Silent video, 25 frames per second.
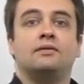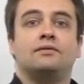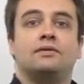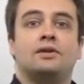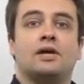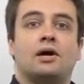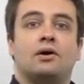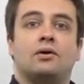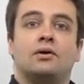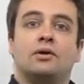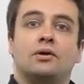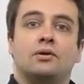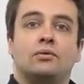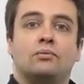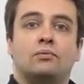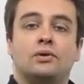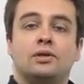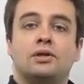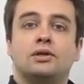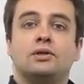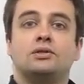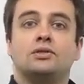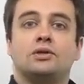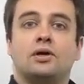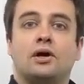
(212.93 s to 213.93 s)
Now, we
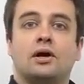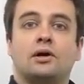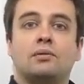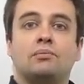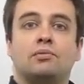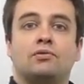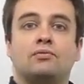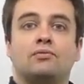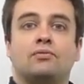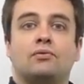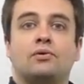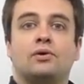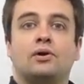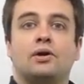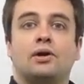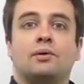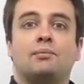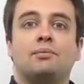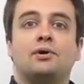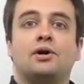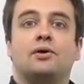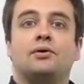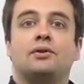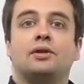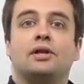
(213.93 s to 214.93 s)
did talk before
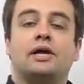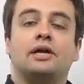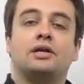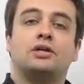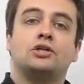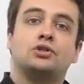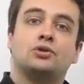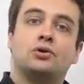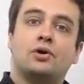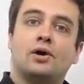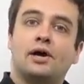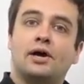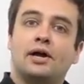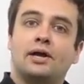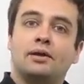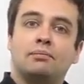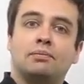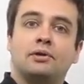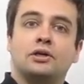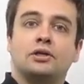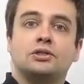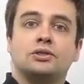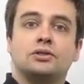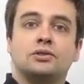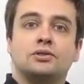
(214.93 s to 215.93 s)
about like drawing
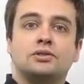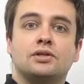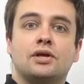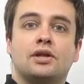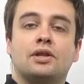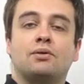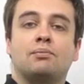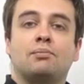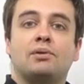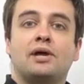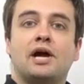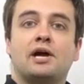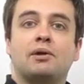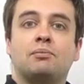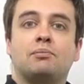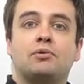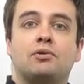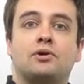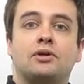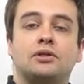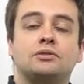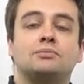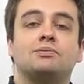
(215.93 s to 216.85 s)
pictures on the blackboard,